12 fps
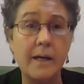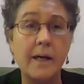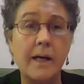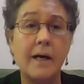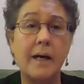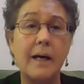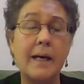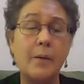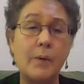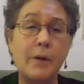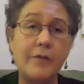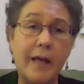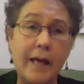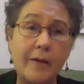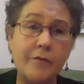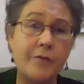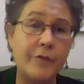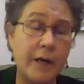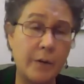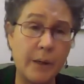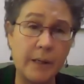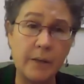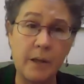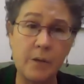And we've had
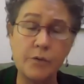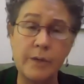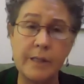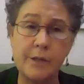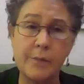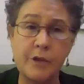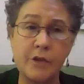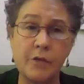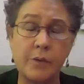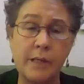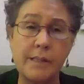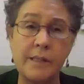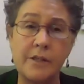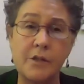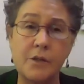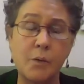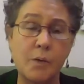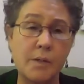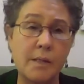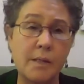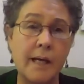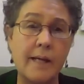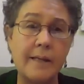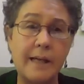very low transmission rates in schools
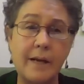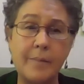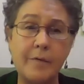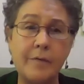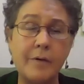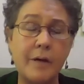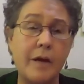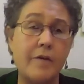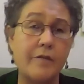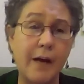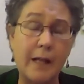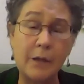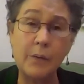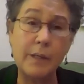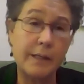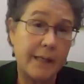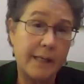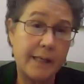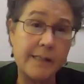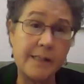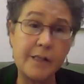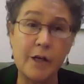that have been following these,